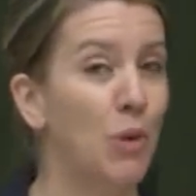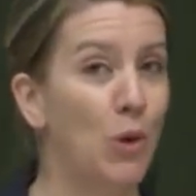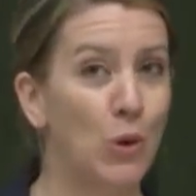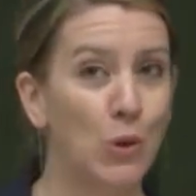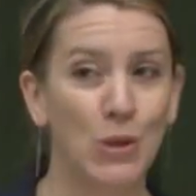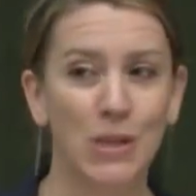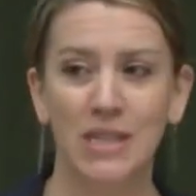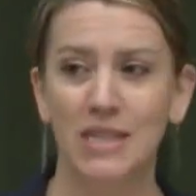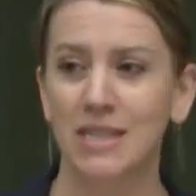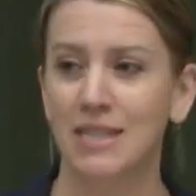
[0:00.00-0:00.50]

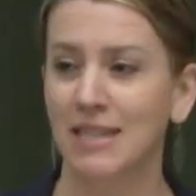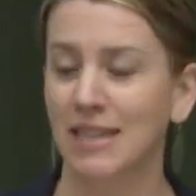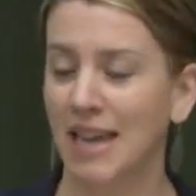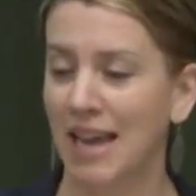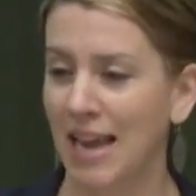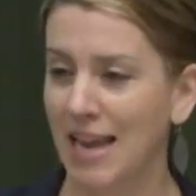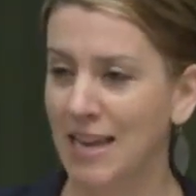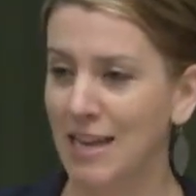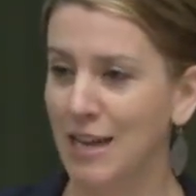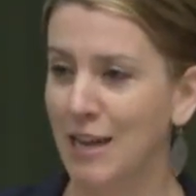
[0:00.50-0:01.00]
Poland,
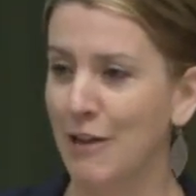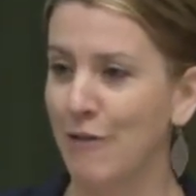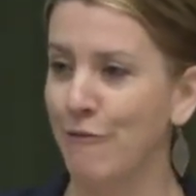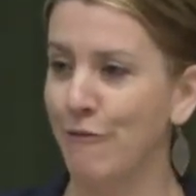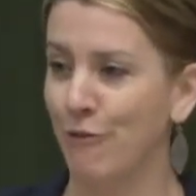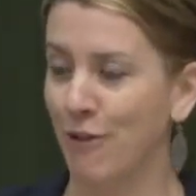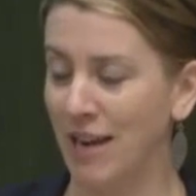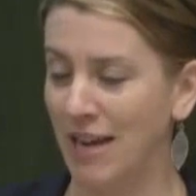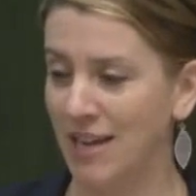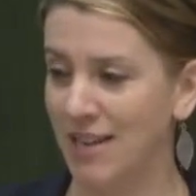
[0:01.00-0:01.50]
Kenya,
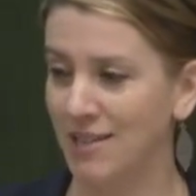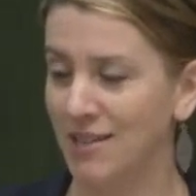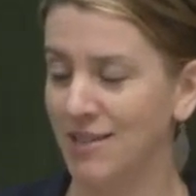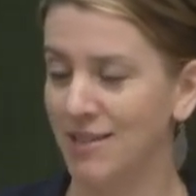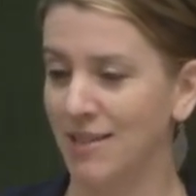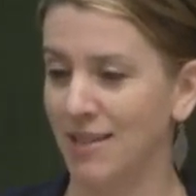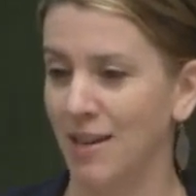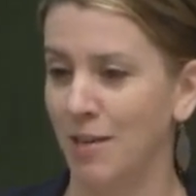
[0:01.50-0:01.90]
France,